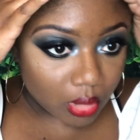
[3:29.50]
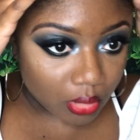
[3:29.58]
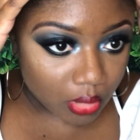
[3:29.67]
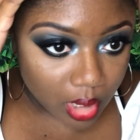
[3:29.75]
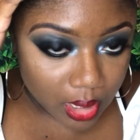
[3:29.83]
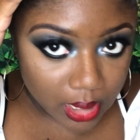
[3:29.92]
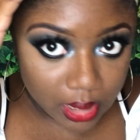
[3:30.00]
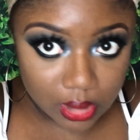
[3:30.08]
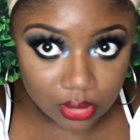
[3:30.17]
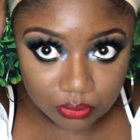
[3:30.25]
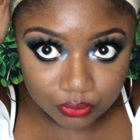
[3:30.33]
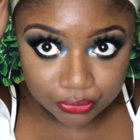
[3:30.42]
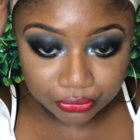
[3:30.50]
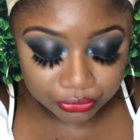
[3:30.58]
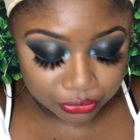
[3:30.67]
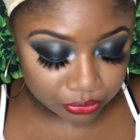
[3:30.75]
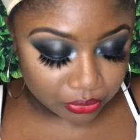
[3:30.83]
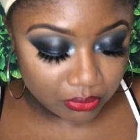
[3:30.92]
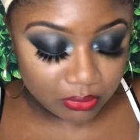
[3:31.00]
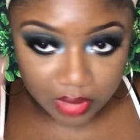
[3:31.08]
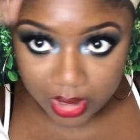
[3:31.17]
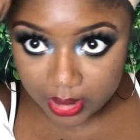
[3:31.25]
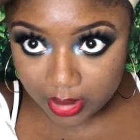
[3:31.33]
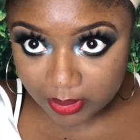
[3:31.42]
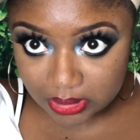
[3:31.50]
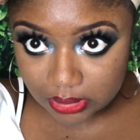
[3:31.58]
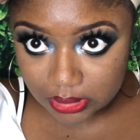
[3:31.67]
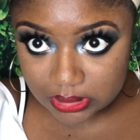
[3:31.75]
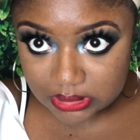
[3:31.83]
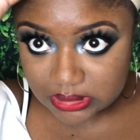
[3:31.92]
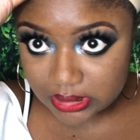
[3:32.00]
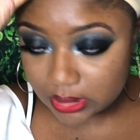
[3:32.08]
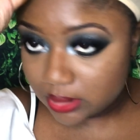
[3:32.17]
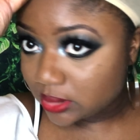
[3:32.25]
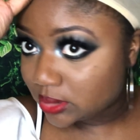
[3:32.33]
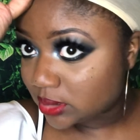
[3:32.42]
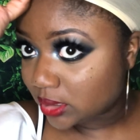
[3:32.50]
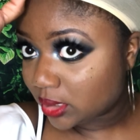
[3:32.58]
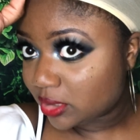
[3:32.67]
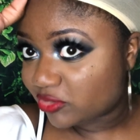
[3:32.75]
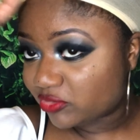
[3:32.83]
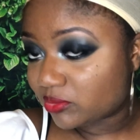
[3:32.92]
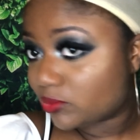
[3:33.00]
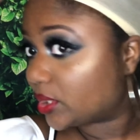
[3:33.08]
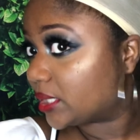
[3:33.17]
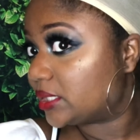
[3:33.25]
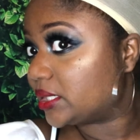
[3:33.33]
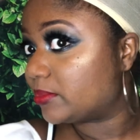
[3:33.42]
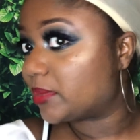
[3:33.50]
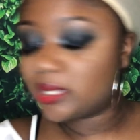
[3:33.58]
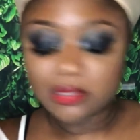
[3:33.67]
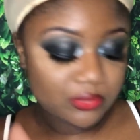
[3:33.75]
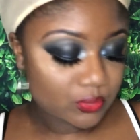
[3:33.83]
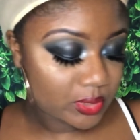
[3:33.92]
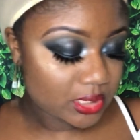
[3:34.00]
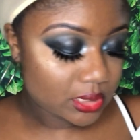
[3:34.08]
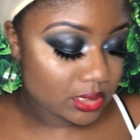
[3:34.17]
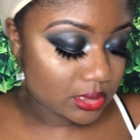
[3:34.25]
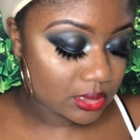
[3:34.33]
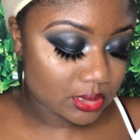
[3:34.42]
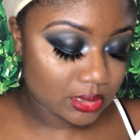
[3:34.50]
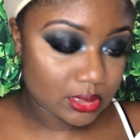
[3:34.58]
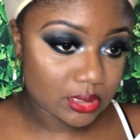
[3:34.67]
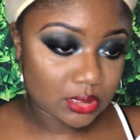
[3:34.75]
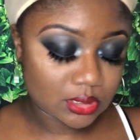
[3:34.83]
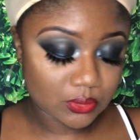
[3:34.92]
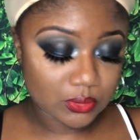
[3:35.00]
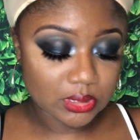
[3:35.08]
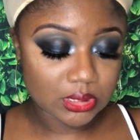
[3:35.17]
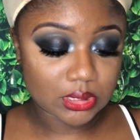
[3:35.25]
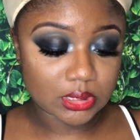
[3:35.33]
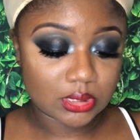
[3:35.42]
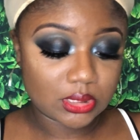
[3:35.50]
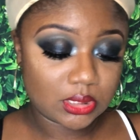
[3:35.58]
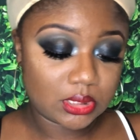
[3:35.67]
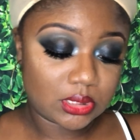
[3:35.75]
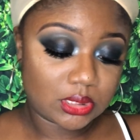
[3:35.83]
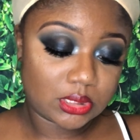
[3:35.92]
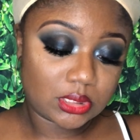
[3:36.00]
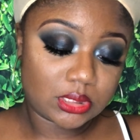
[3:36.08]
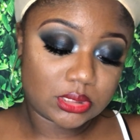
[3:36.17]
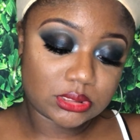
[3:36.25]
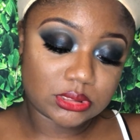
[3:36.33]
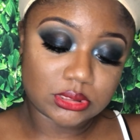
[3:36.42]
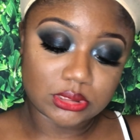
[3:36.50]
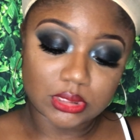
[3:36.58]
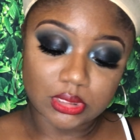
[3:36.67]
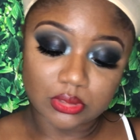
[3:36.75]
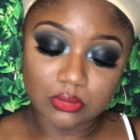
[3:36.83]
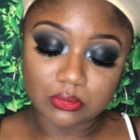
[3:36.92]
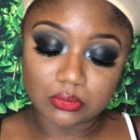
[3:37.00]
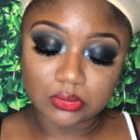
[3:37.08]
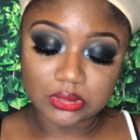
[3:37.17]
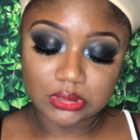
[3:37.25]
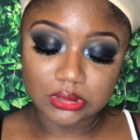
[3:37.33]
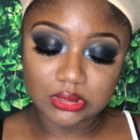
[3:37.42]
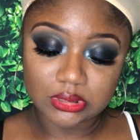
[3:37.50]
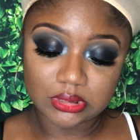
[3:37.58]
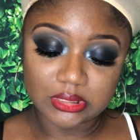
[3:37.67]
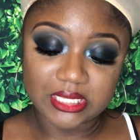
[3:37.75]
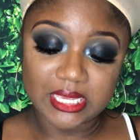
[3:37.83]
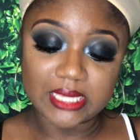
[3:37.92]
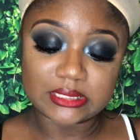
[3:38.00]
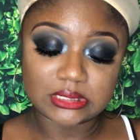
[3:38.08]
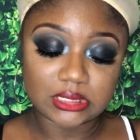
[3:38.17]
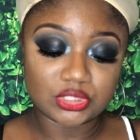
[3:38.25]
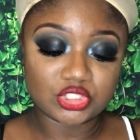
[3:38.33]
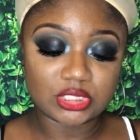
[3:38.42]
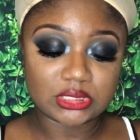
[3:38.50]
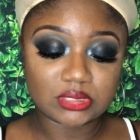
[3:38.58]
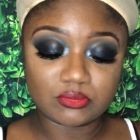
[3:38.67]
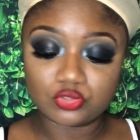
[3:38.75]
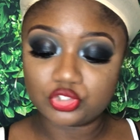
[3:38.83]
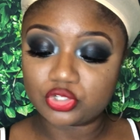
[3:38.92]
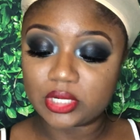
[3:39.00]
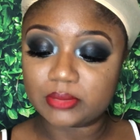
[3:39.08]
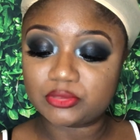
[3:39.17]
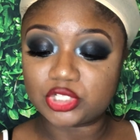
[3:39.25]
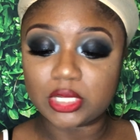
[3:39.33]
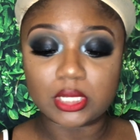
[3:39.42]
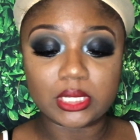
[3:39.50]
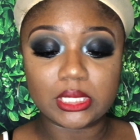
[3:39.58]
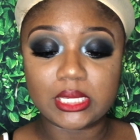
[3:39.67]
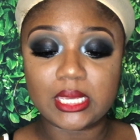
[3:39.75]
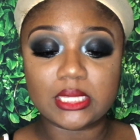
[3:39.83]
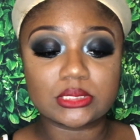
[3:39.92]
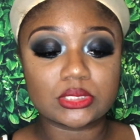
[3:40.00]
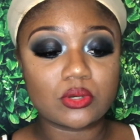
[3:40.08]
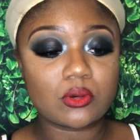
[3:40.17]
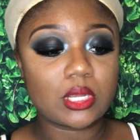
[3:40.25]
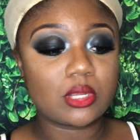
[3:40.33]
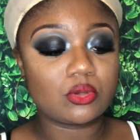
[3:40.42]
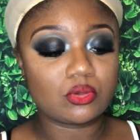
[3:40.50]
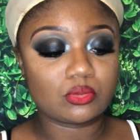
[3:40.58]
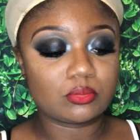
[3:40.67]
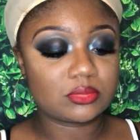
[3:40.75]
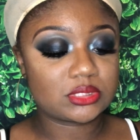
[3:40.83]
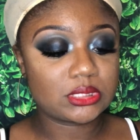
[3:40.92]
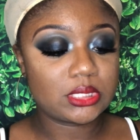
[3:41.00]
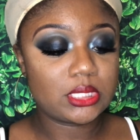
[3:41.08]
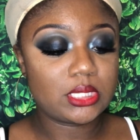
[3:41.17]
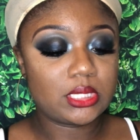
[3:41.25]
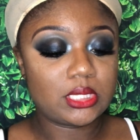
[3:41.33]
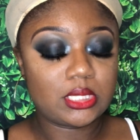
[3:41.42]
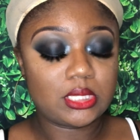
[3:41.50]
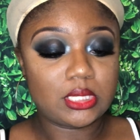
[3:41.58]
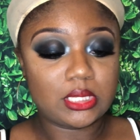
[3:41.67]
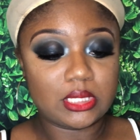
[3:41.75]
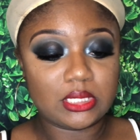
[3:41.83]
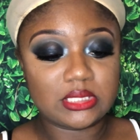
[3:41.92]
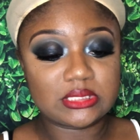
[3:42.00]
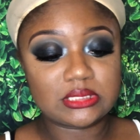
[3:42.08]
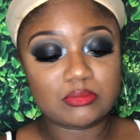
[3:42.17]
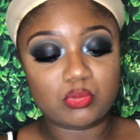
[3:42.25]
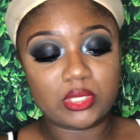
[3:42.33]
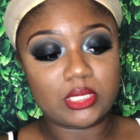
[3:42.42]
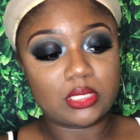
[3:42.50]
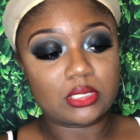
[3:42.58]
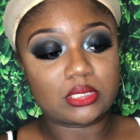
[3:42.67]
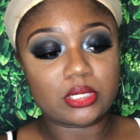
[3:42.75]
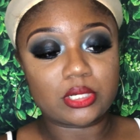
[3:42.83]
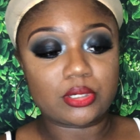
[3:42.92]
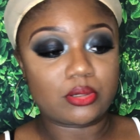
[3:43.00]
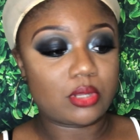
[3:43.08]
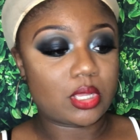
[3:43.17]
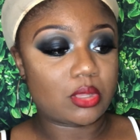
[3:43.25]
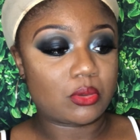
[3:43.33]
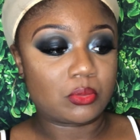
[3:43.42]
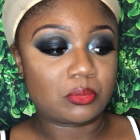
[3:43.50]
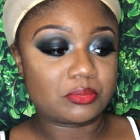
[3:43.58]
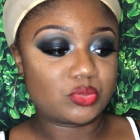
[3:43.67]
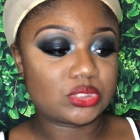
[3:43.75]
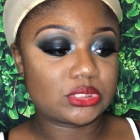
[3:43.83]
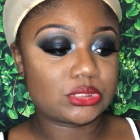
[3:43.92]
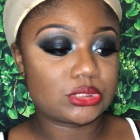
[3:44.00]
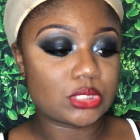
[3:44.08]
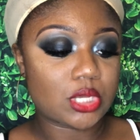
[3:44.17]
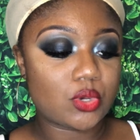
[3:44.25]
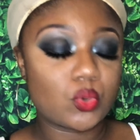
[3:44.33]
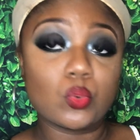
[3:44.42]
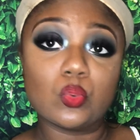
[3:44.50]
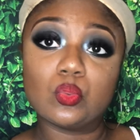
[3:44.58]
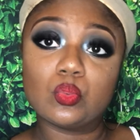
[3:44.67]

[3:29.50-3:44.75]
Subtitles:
Okay. Got my little concealer from when I did my other wig. Okay. So, it has the adjustable straps, y'all. It has no combs. In this wig, there are no combs. So,